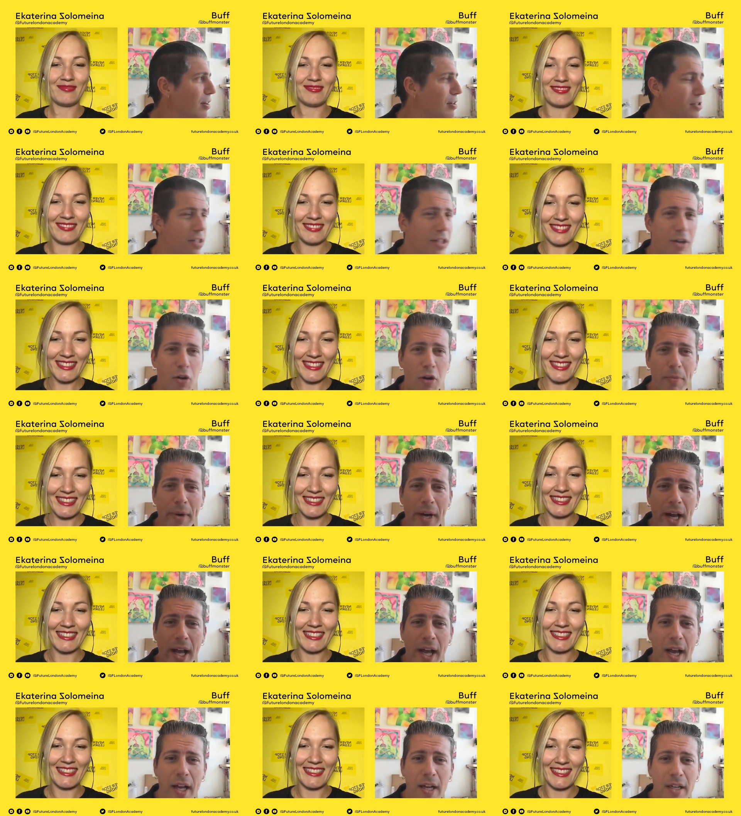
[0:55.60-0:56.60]
Speaker 1: you know, Lower
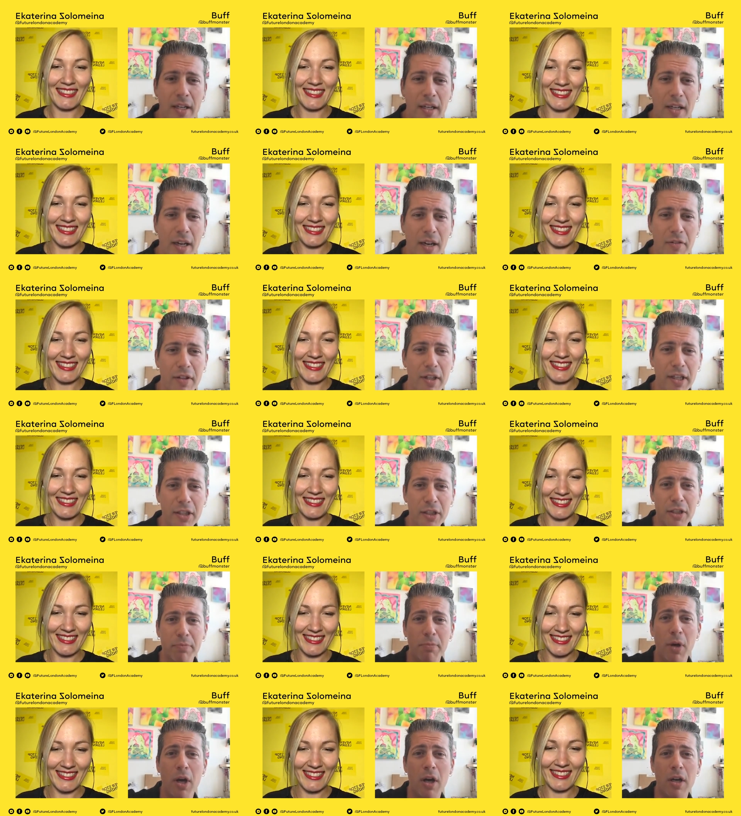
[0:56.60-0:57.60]
Manhattan.
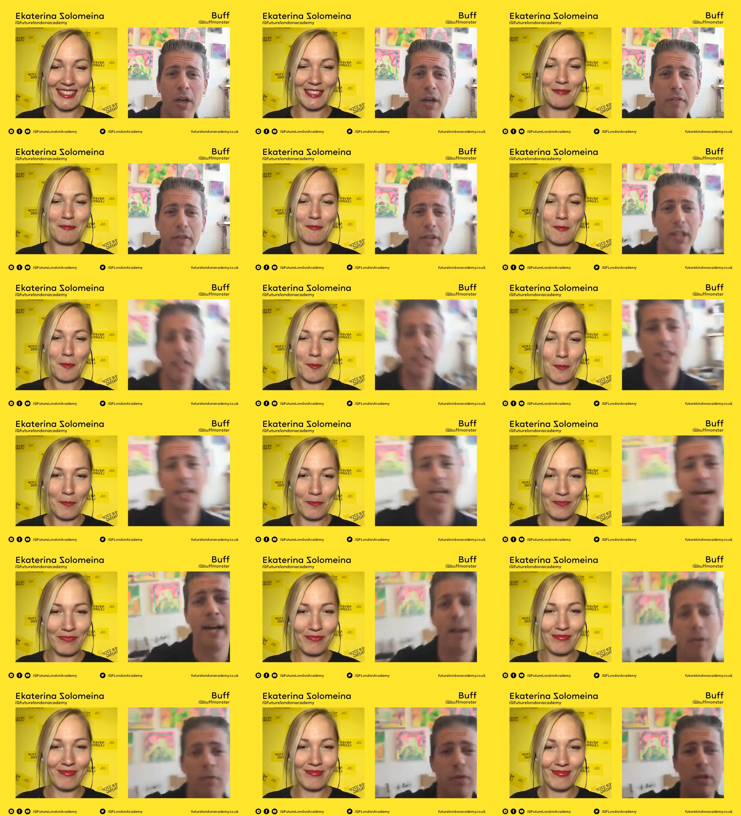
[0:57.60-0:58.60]
Everything's small. Everything's
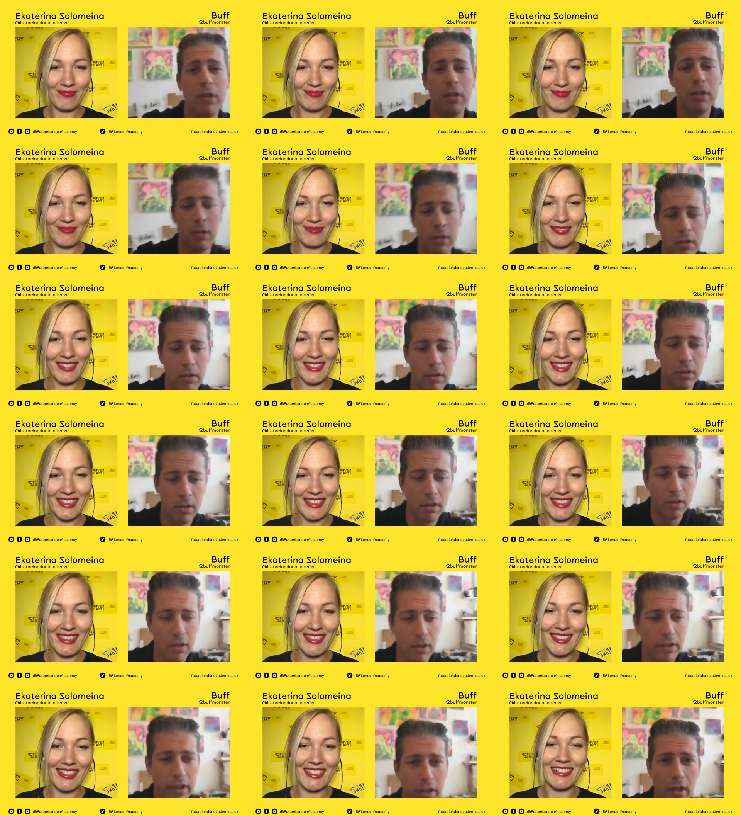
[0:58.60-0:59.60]
loud.
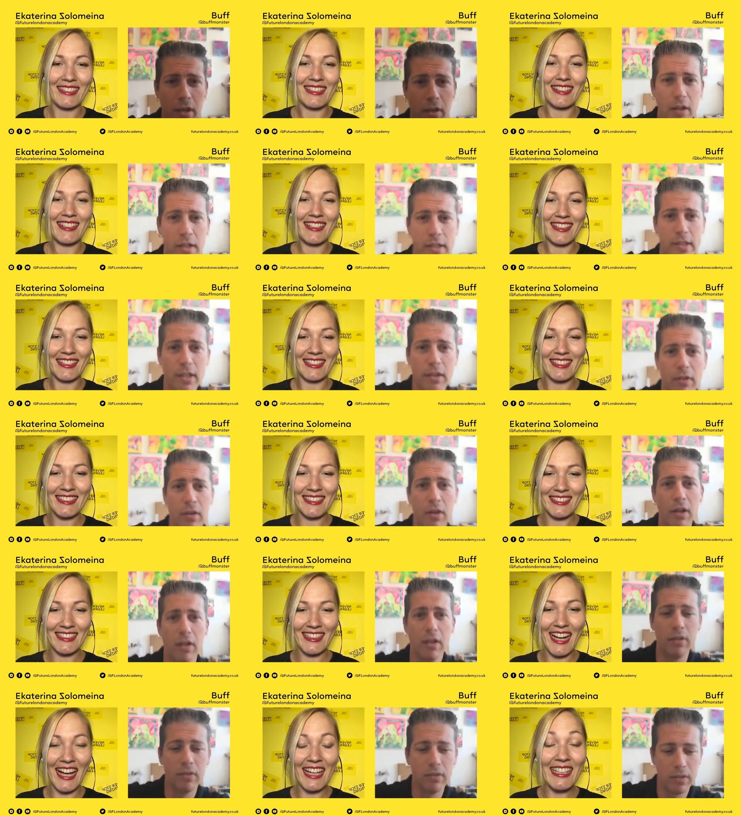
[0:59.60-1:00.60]
Nice. Know?
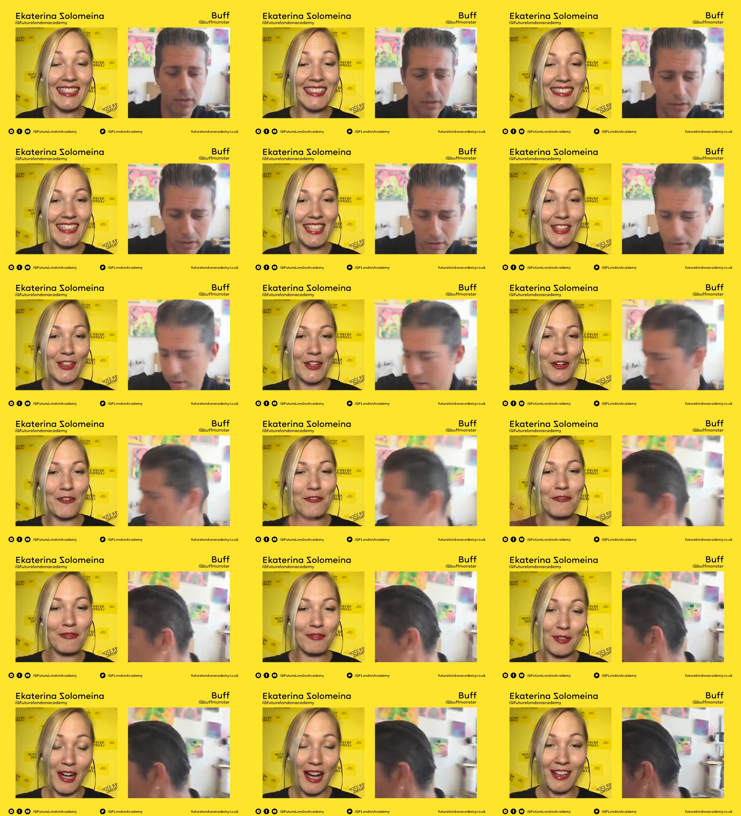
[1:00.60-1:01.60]
I can
Speaker 2: see a little
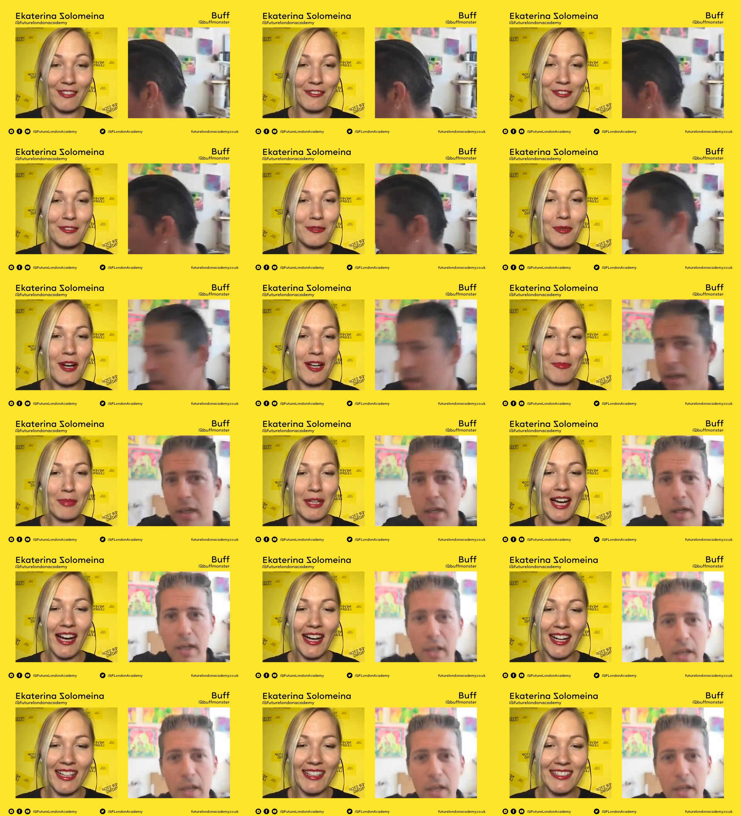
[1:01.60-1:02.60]
colorful work
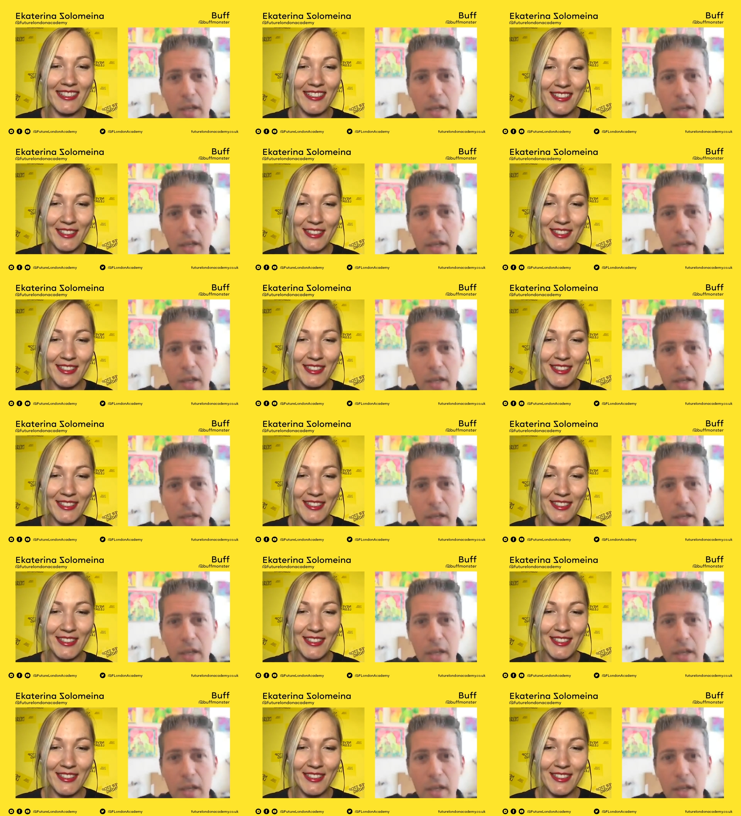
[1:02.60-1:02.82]
behind